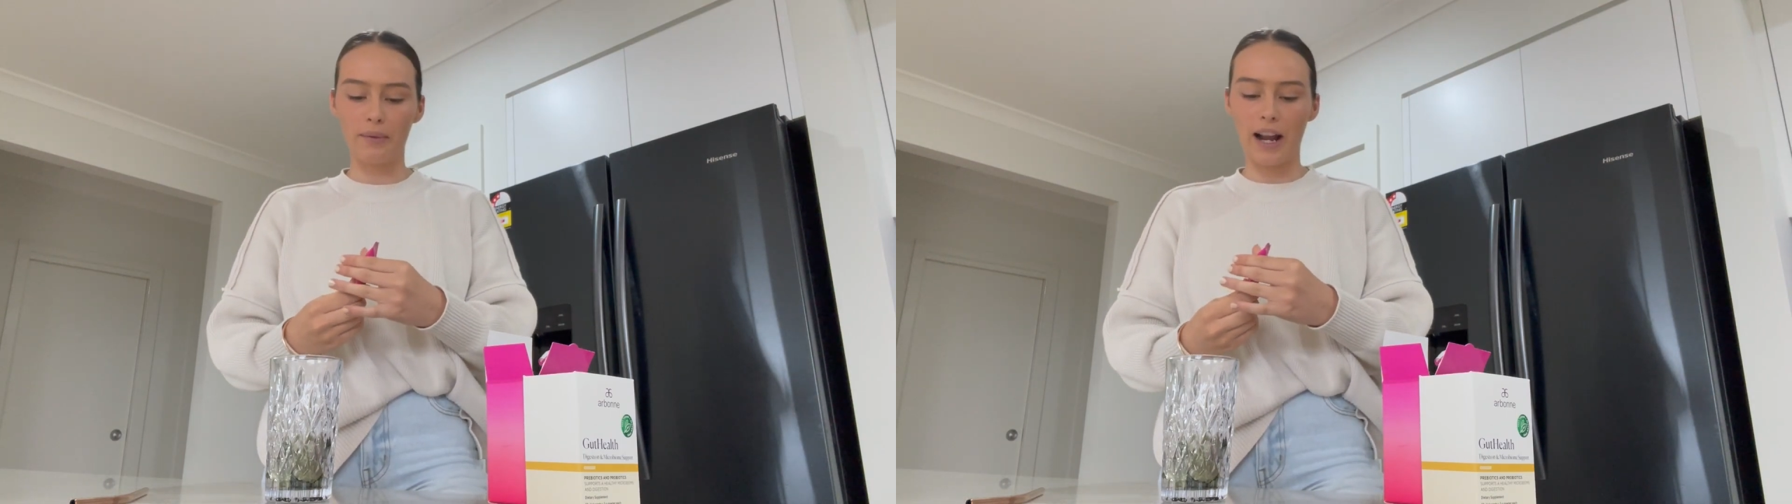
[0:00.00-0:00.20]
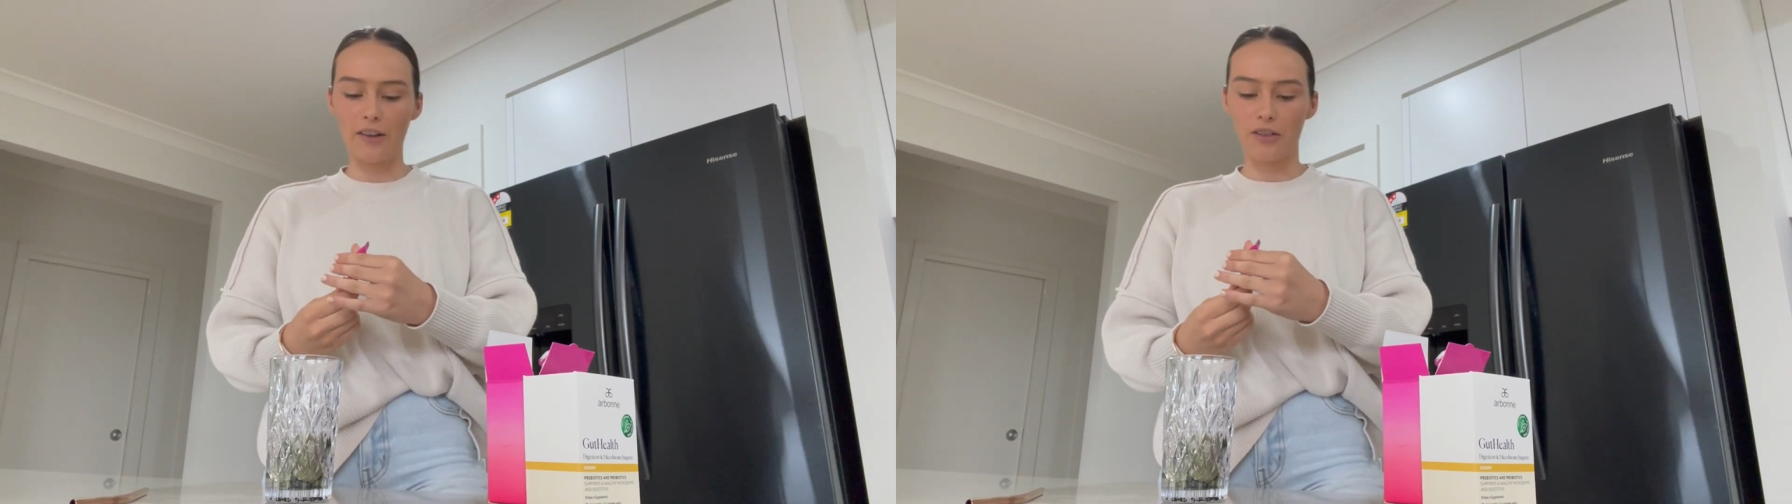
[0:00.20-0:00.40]

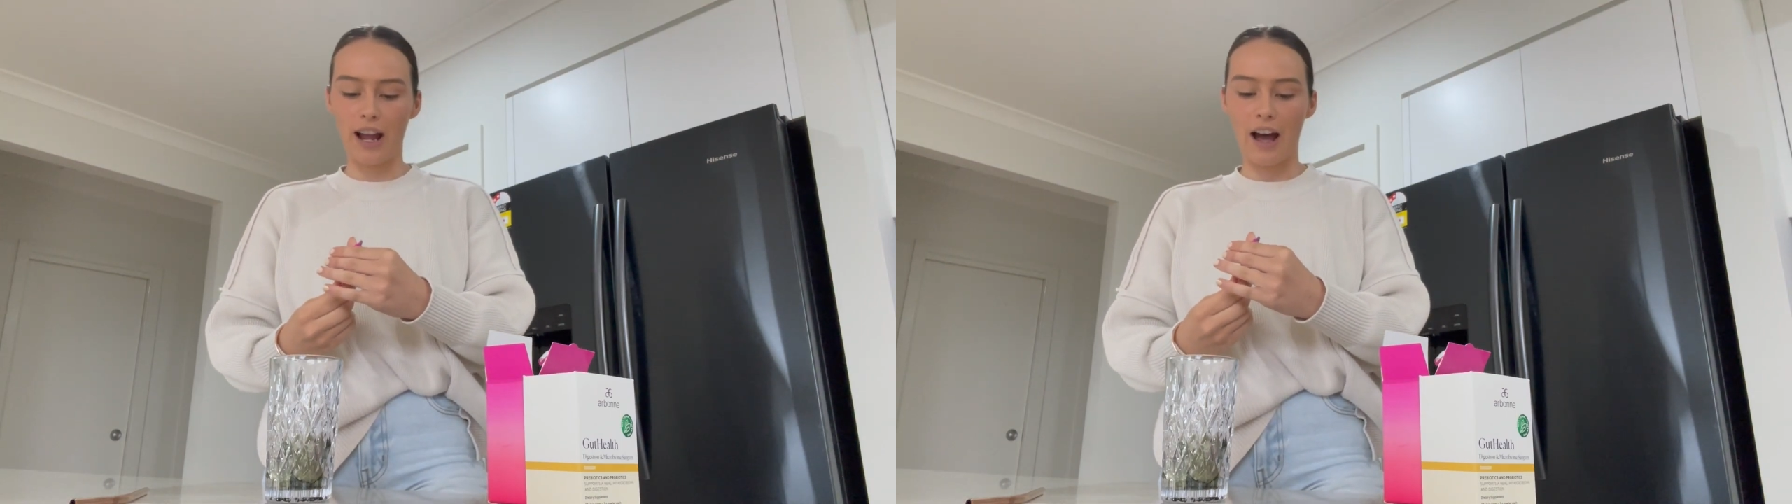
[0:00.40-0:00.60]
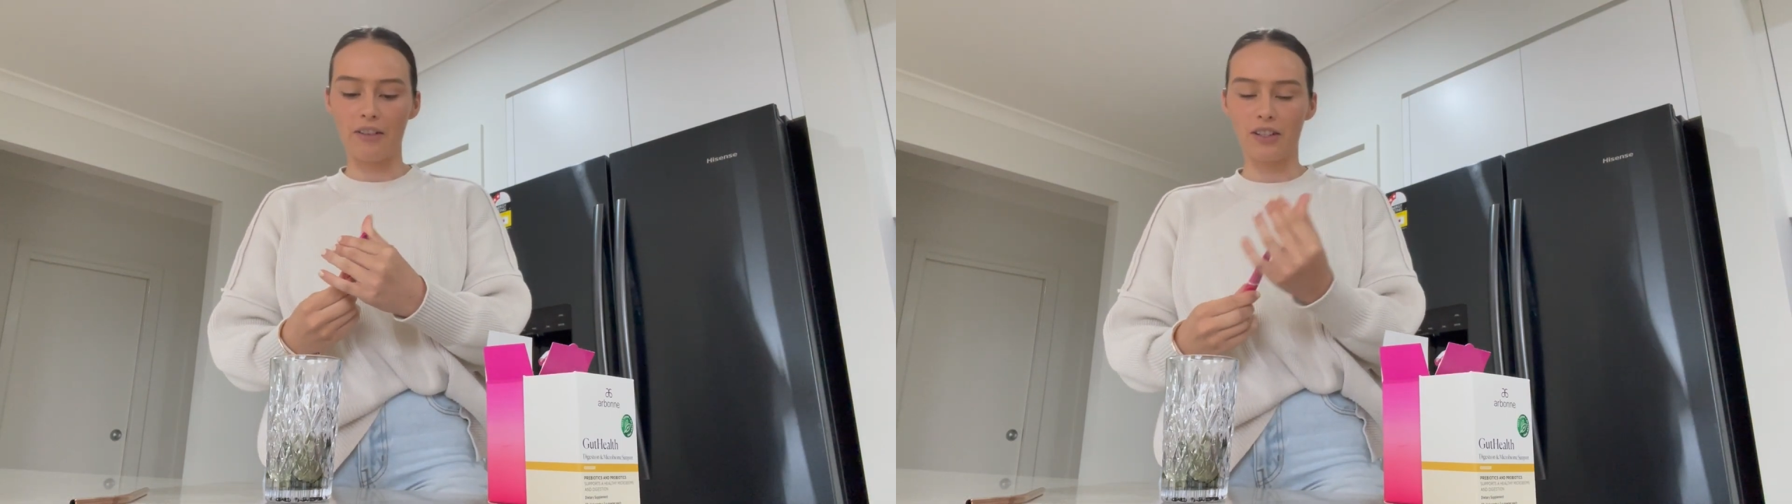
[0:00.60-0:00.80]
when I do
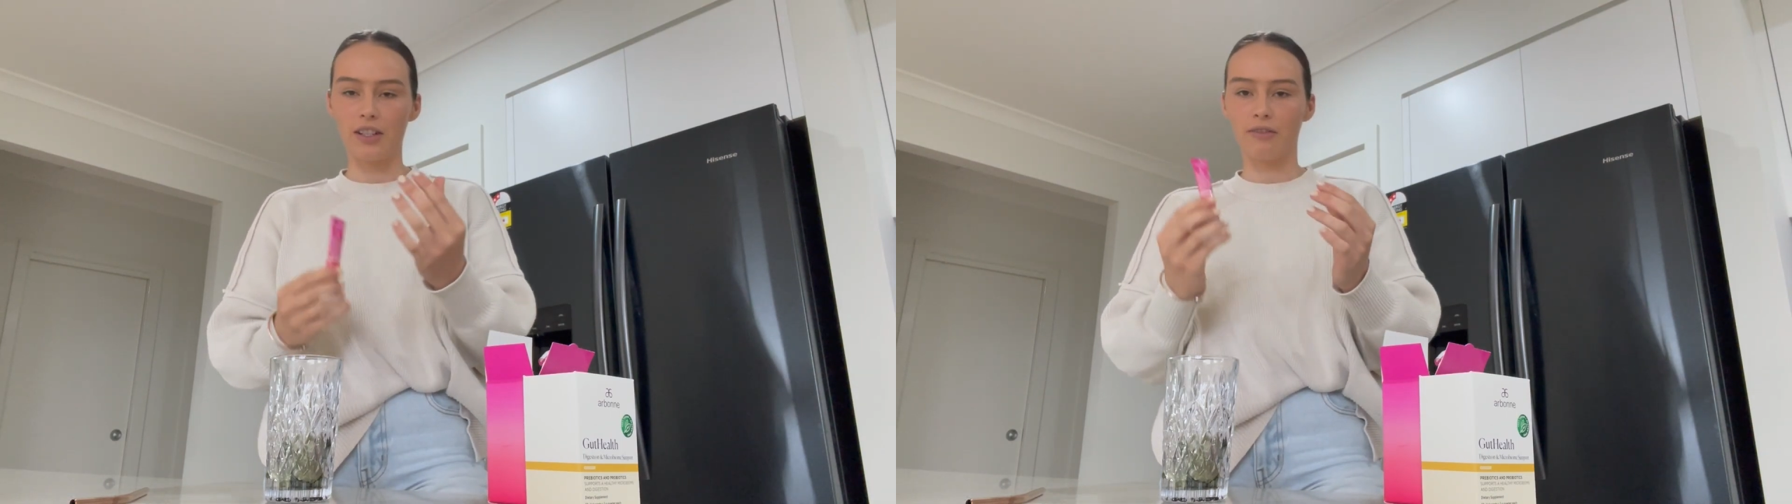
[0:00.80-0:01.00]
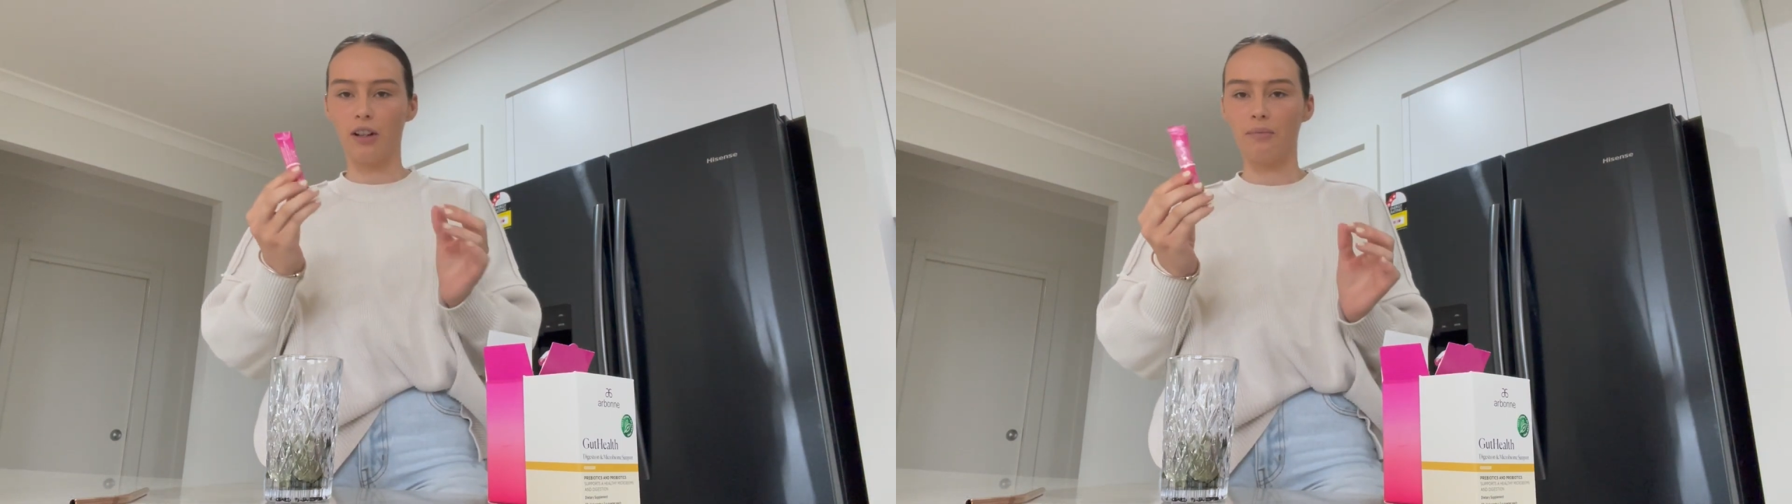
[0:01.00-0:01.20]
have it
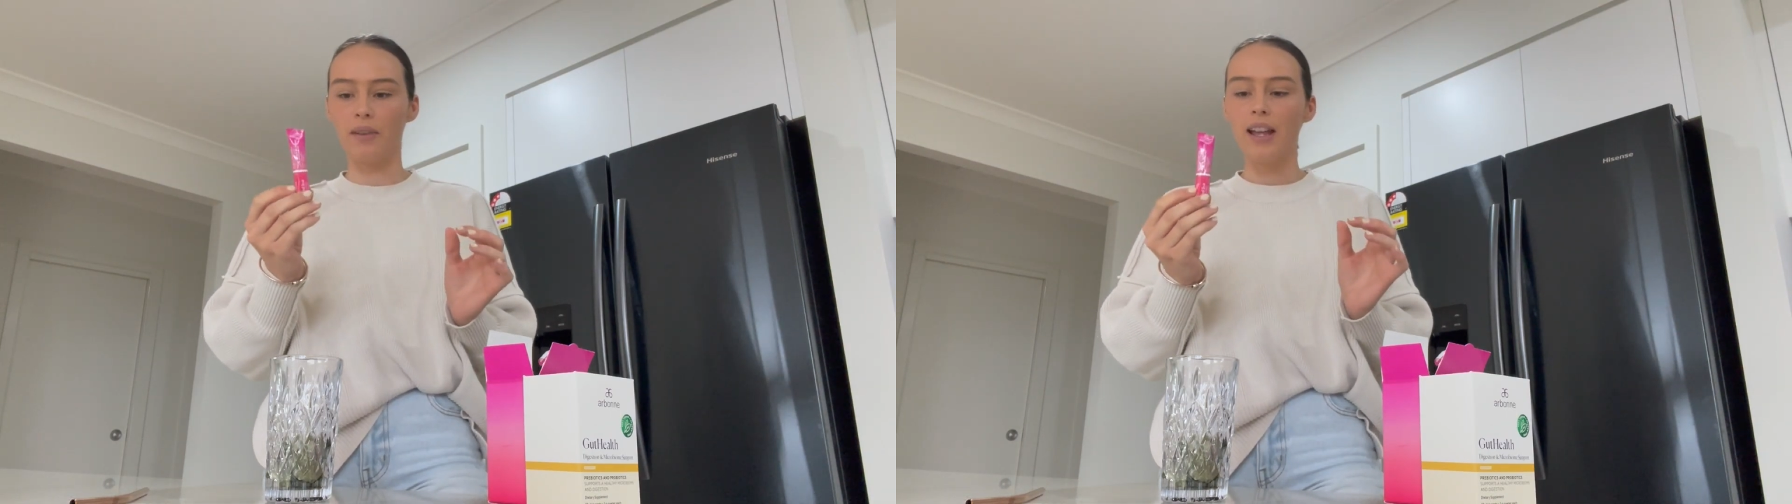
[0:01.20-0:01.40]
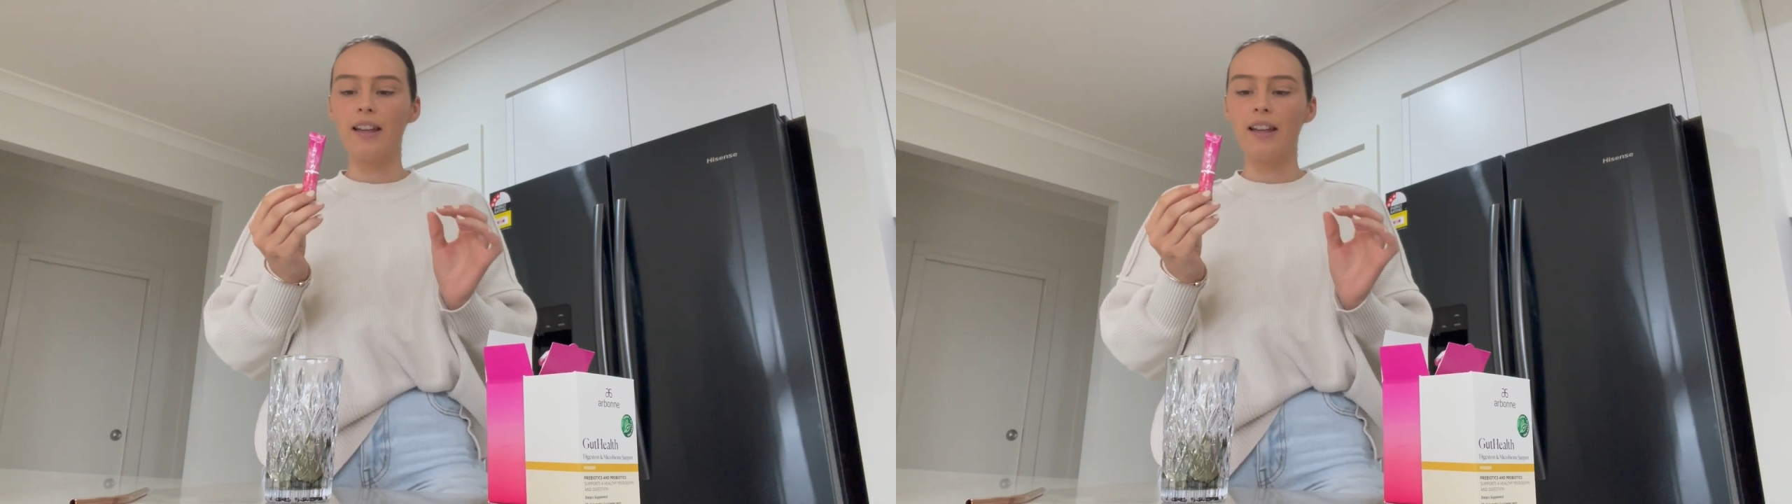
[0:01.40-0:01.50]
just from